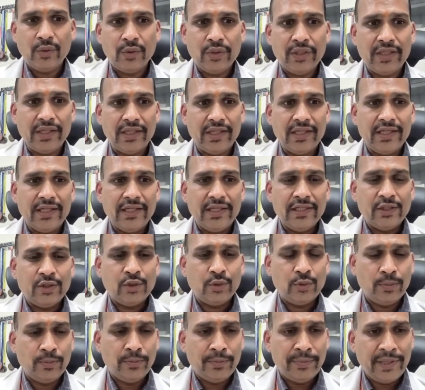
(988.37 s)
Okay,
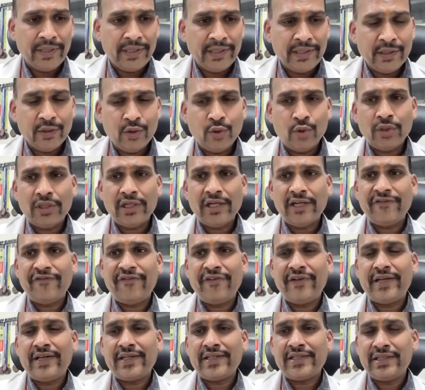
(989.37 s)
so many road
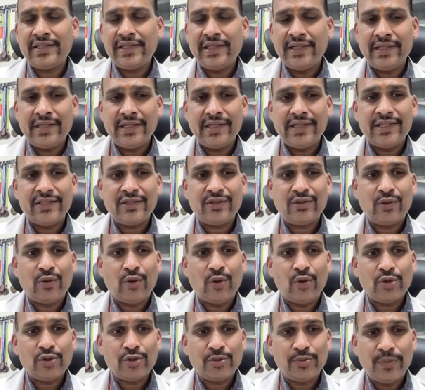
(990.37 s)
traffic accident is
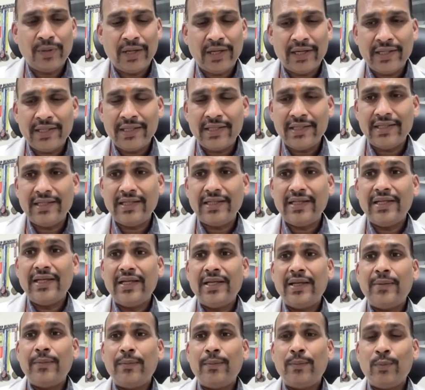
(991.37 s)
caused by
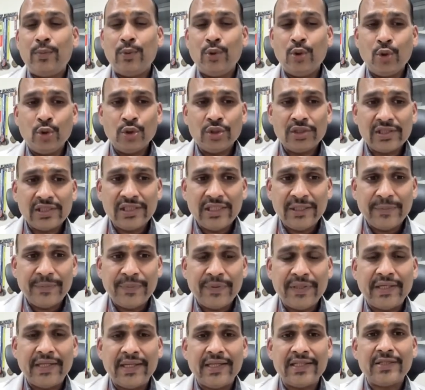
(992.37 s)
more
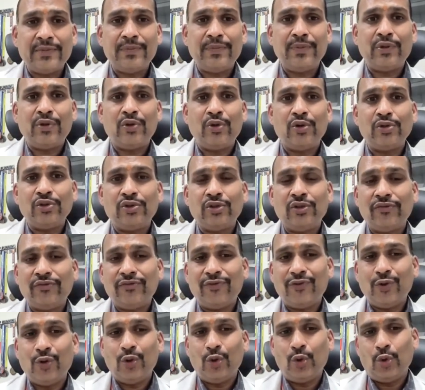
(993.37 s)
sleepiness because of
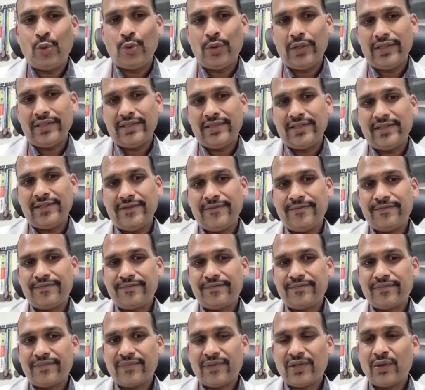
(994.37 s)
OSA.
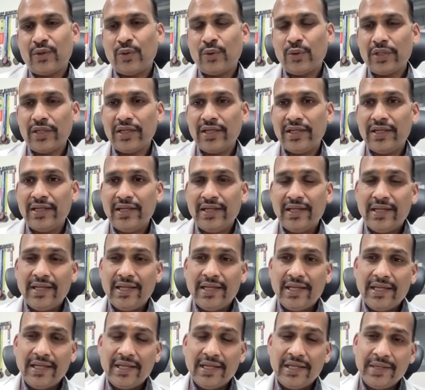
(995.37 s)
Okay,
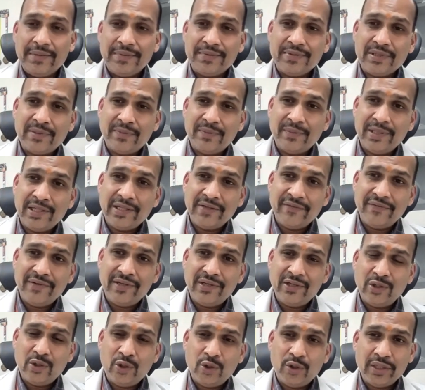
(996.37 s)
if somebody
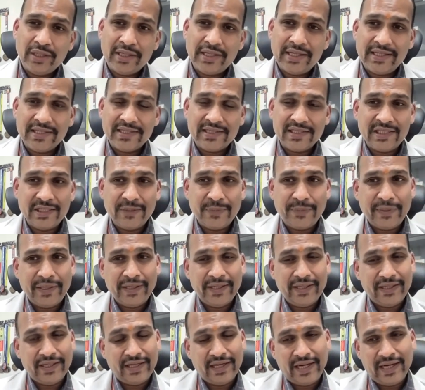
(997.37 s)
will not get sleep
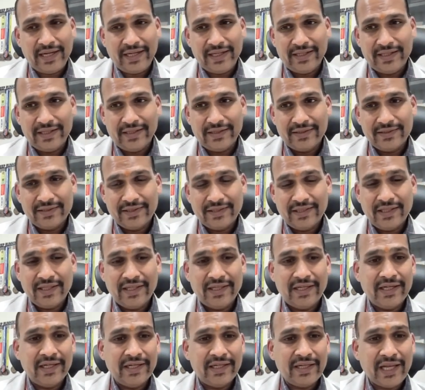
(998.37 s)
at night,
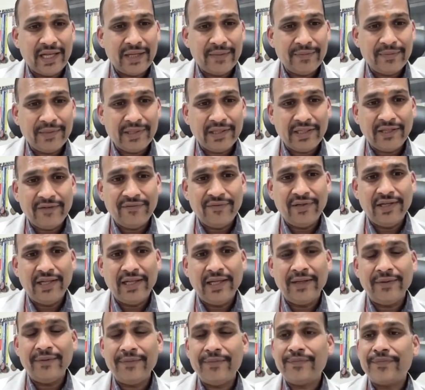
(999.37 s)
daytime he will
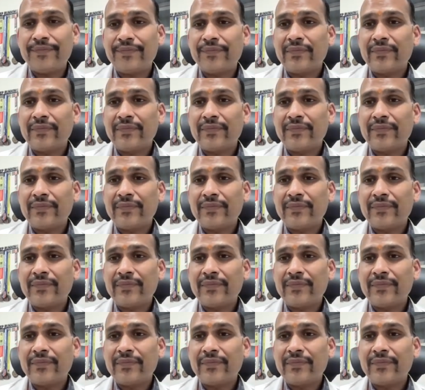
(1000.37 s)
have